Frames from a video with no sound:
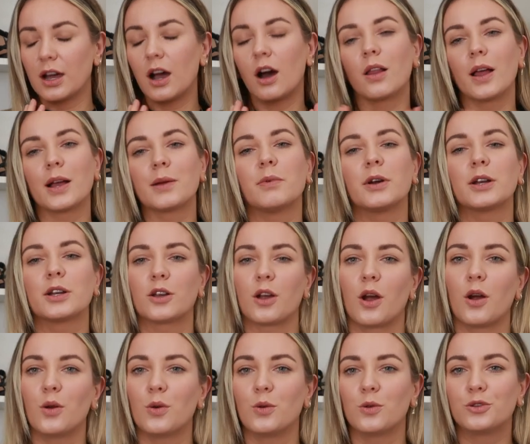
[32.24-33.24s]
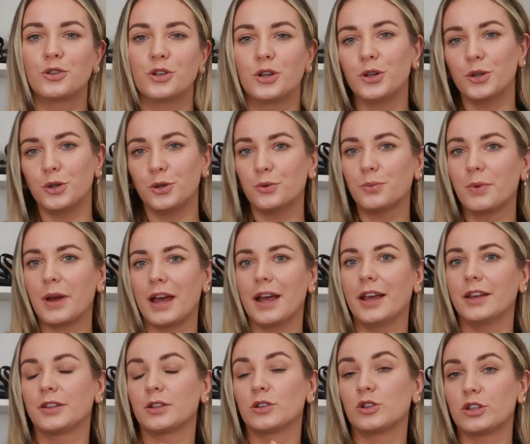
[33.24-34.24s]
like my go-to
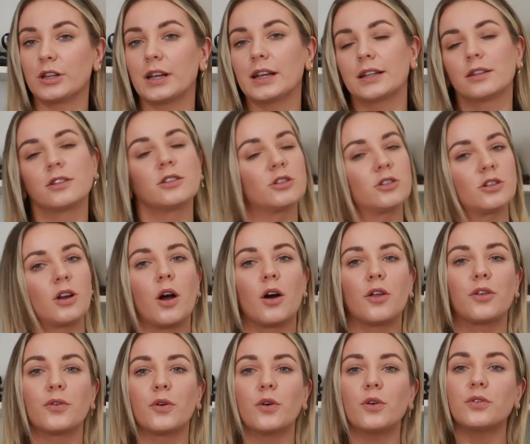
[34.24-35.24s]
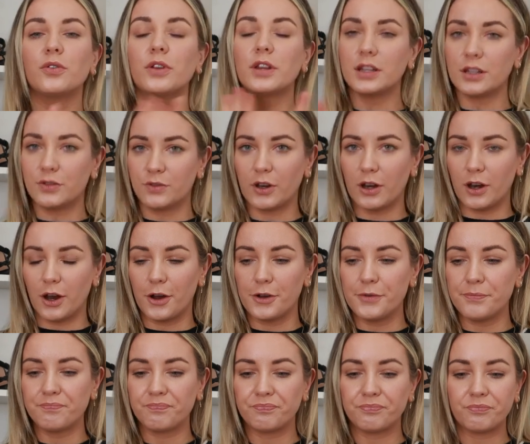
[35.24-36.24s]
pairs of jeans. So I thought for this
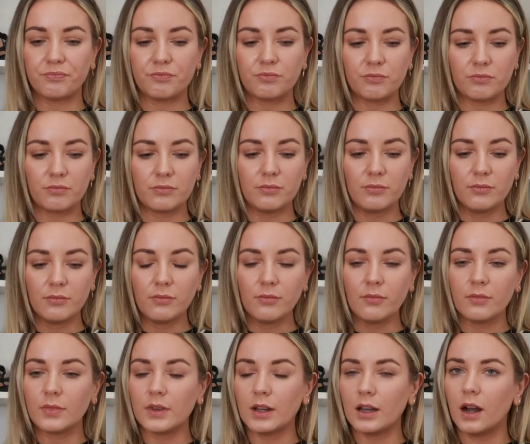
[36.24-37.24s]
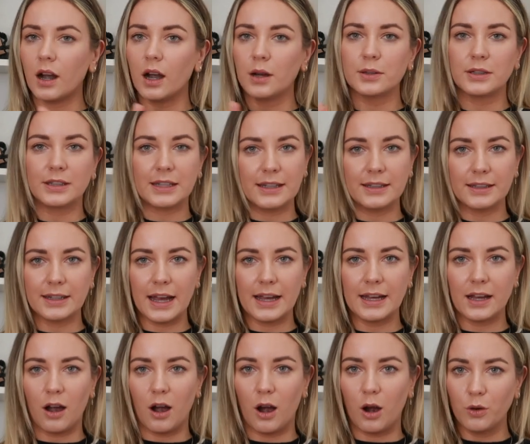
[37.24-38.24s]
video, I would
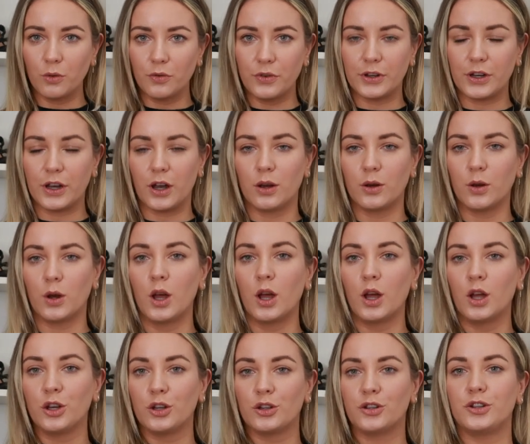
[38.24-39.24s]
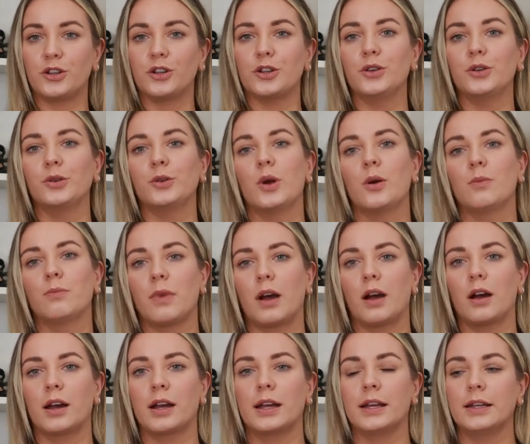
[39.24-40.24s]
dedicate a whole video to
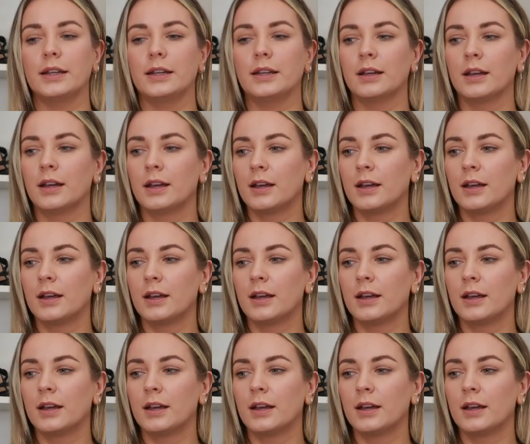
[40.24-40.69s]
my